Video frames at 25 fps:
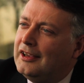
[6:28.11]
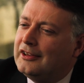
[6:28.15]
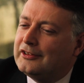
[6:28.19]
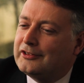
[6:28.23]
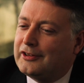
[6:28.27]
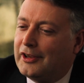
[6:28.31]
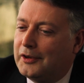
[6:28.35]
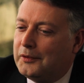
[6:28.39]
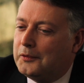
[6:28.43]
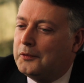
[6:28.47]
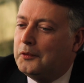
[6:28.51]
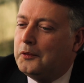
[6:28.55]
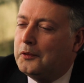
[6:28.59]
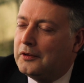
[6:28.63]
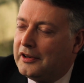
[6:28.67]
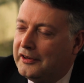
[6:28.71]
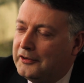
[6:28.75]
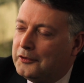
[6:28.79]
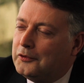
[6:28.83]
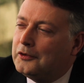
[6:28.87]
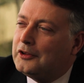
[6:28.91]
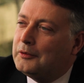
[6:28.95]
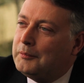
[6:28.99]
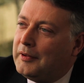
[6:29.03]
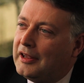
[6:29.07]
So all
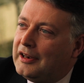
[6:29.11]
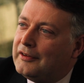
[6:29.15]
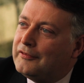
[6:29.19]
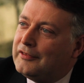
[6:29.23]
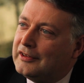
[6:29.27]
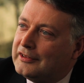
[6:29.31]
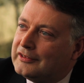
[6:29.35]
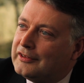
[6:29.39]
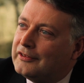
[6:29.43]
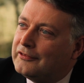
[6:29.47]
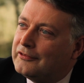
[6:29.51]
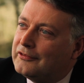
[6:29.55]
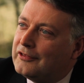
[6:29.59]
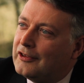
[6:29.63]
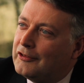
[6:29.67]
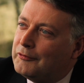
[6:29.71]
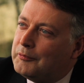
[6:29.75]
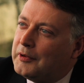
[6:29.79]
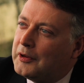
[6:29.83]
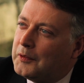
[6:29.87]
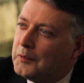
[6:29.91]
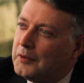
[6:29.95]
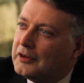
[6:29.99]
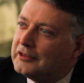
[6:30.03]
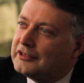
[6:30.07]
in all, the benefits
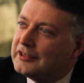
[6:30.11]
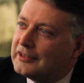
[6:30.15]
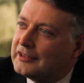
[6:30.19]
have been quite.